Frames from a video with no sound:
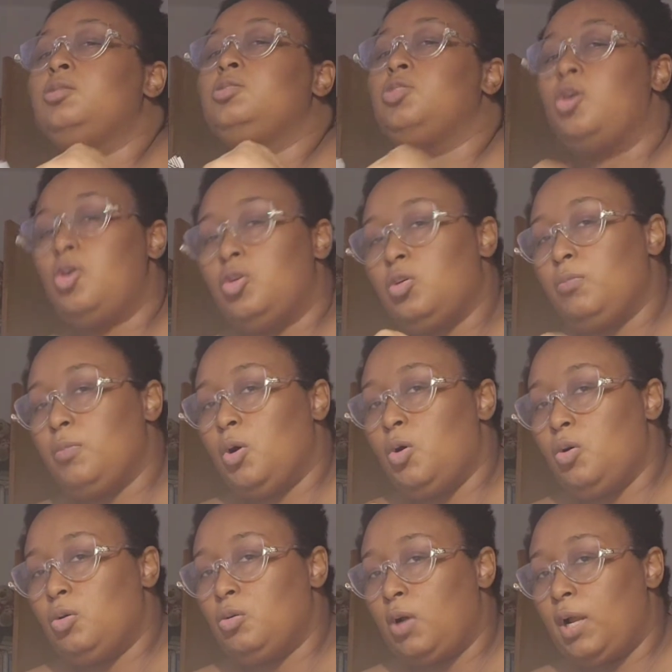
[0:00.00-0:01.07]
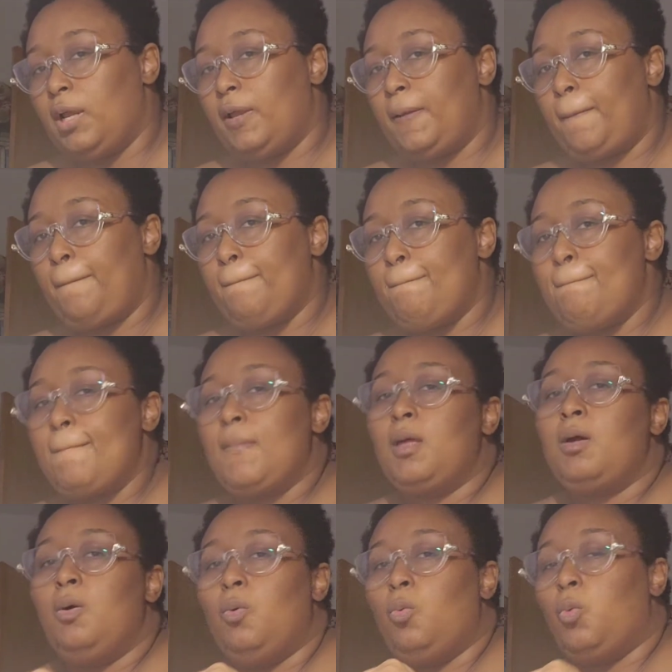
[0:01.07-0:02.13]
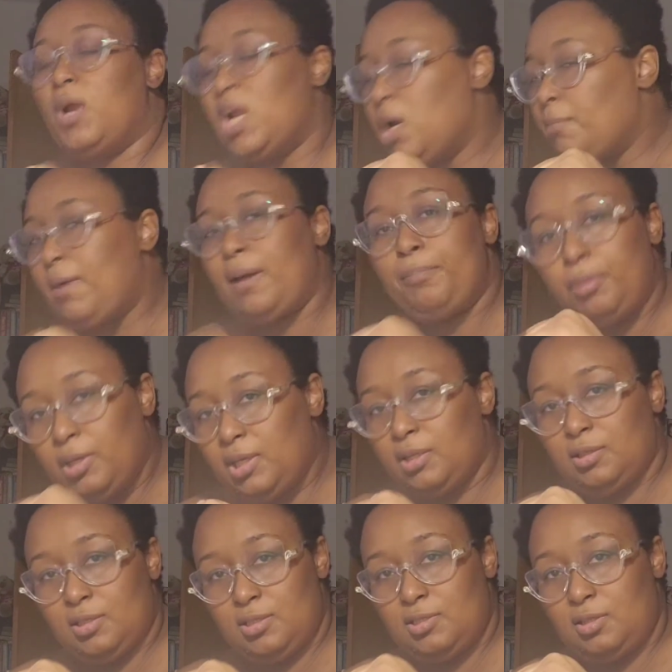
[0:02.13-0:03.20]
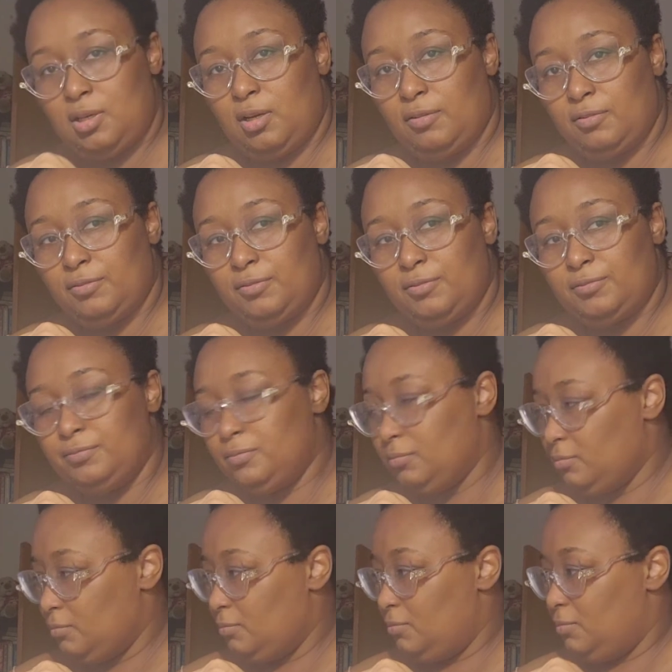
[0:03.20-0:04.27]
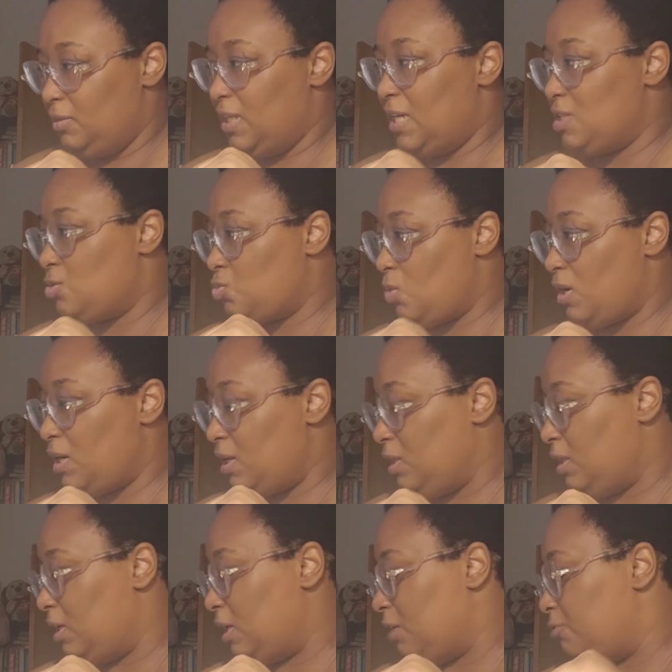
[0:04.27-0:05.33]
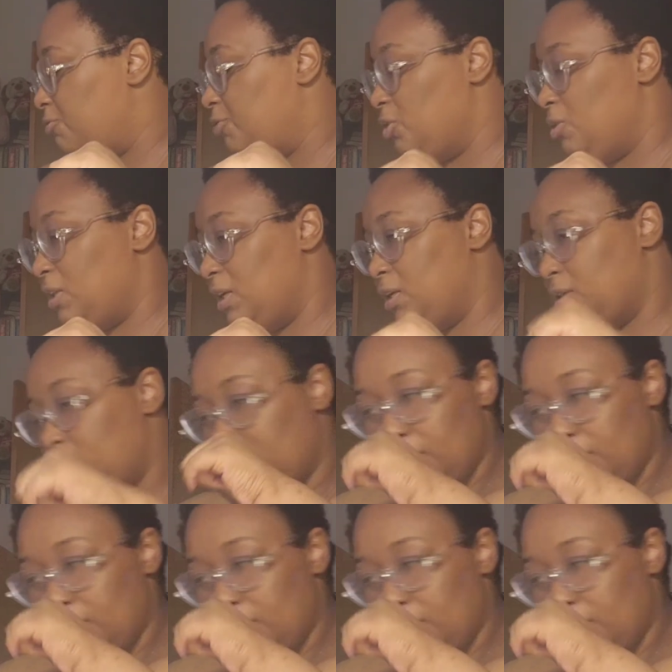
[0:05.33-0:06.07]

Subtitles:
journal mode, right, where am I putting this stuff? That's why, like, I feel like